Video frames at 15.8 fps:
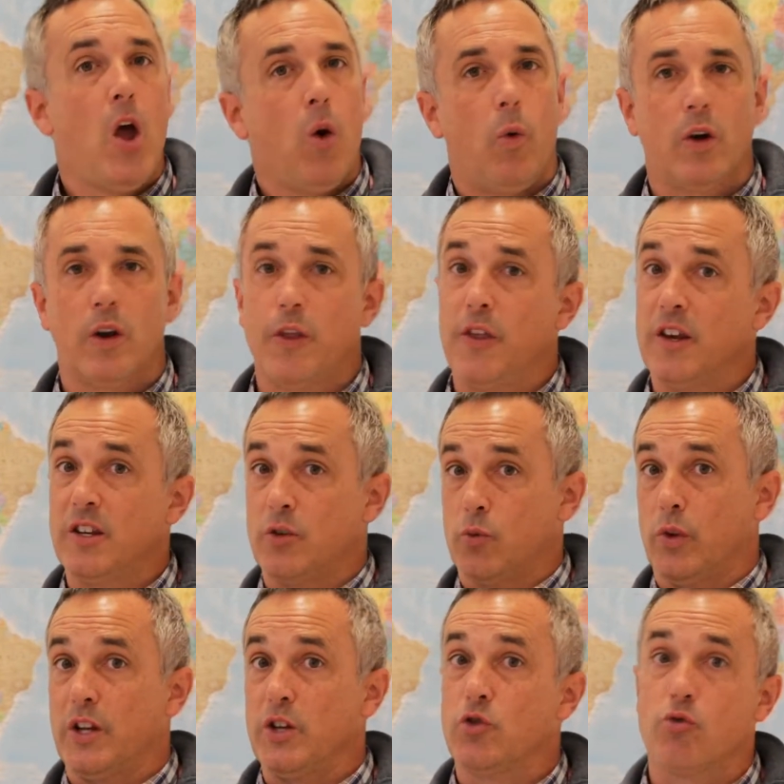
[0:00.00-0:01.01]
One of the things that's
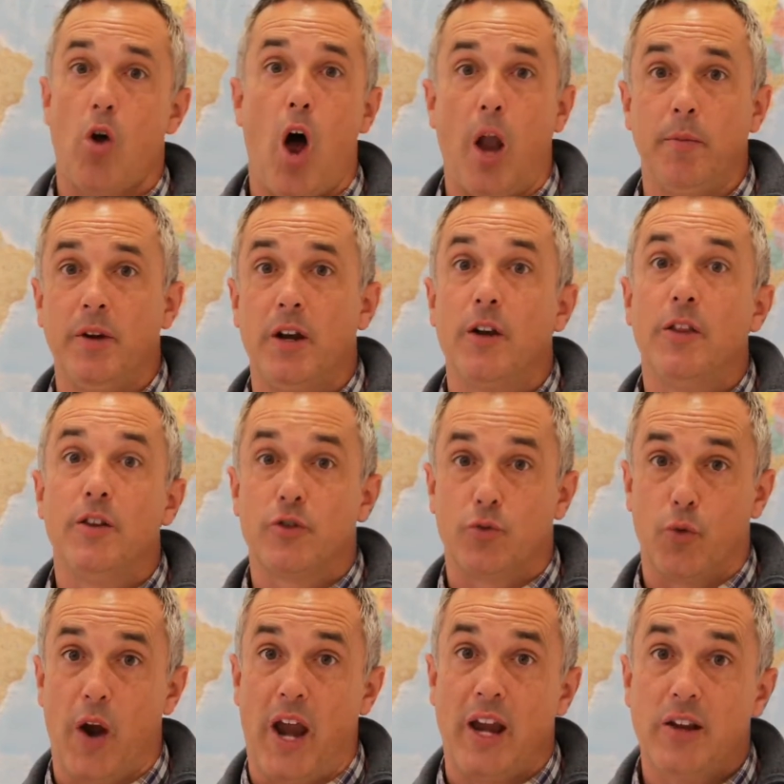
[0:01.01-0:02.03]
really drawn me to this
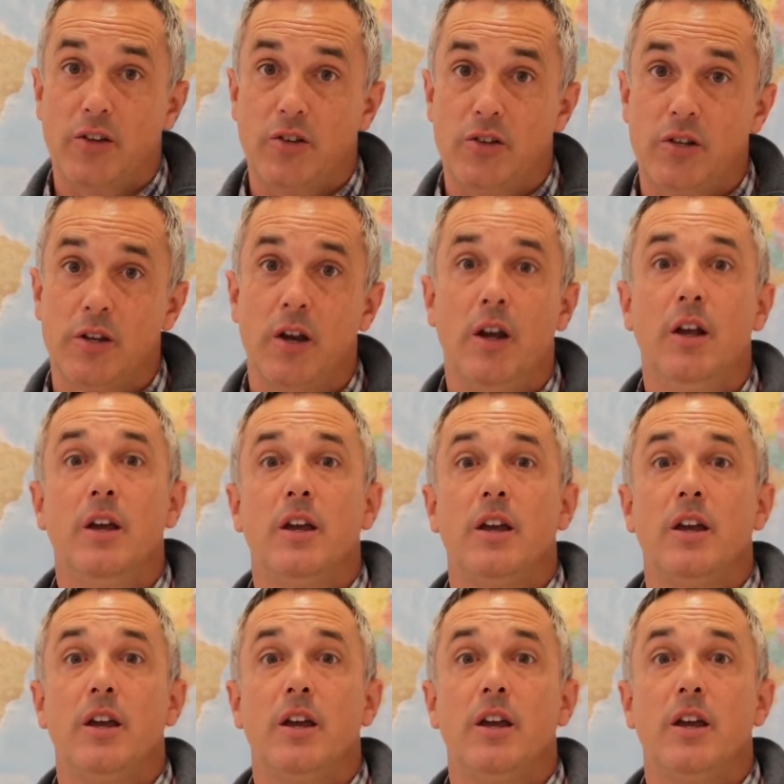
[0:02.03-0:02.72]
race